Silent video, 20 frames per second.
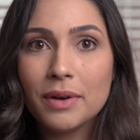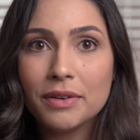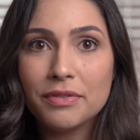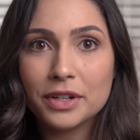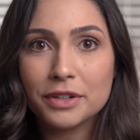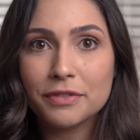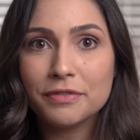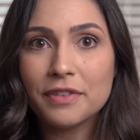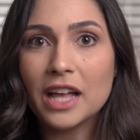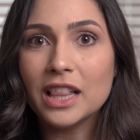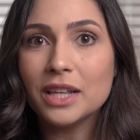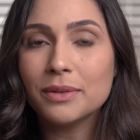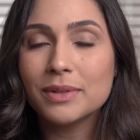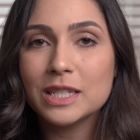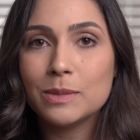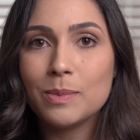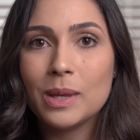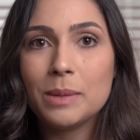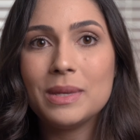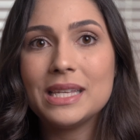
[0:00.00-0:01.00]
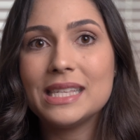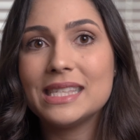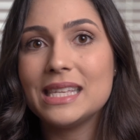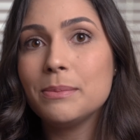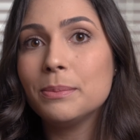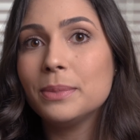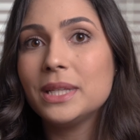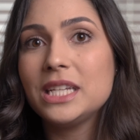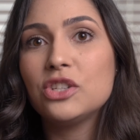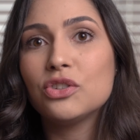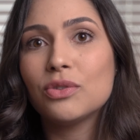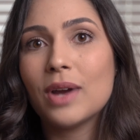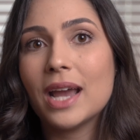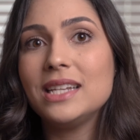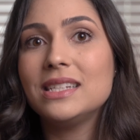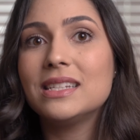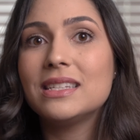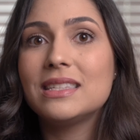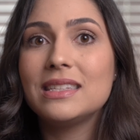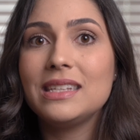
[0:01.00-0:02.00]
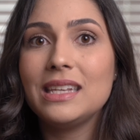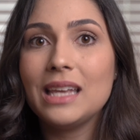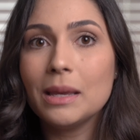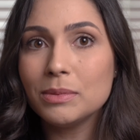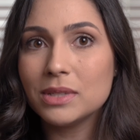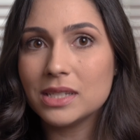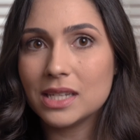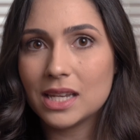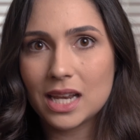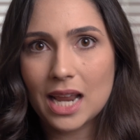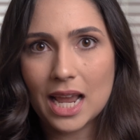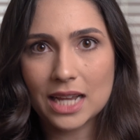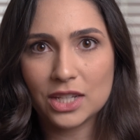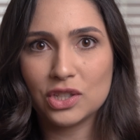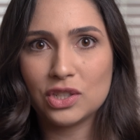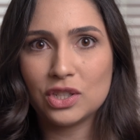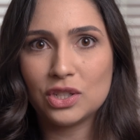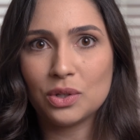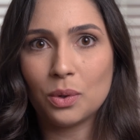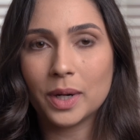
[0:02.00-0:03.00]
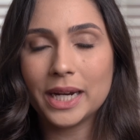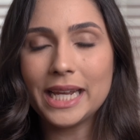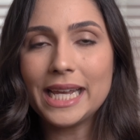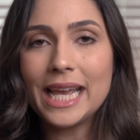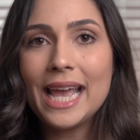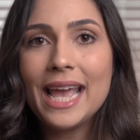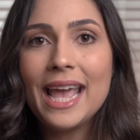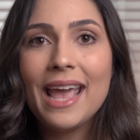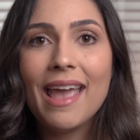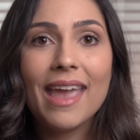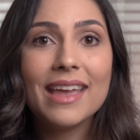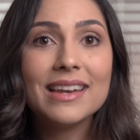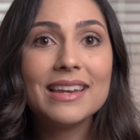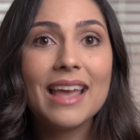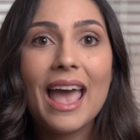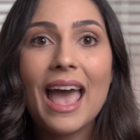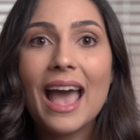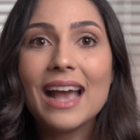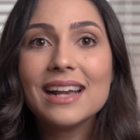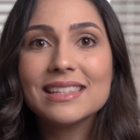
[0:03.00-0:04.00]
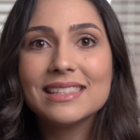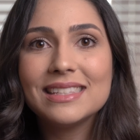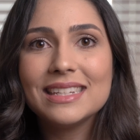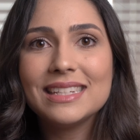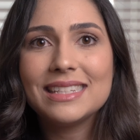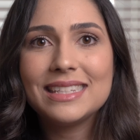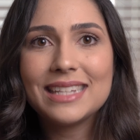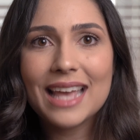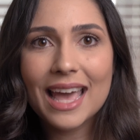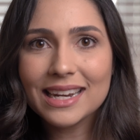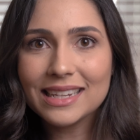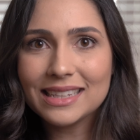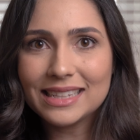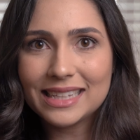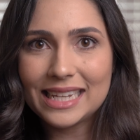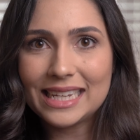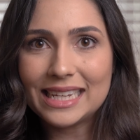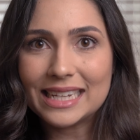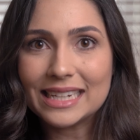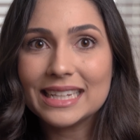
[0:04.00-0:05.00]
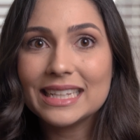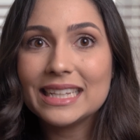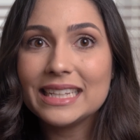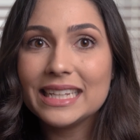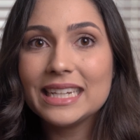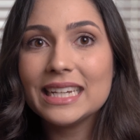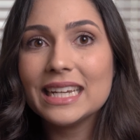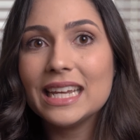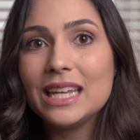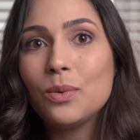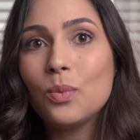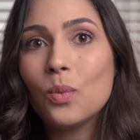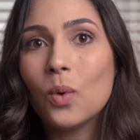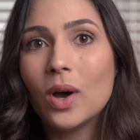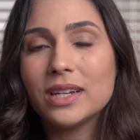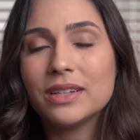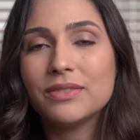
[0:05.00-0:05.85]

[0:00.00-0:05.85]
of your followers may be simply trying to skip to the next story and accidentally click in one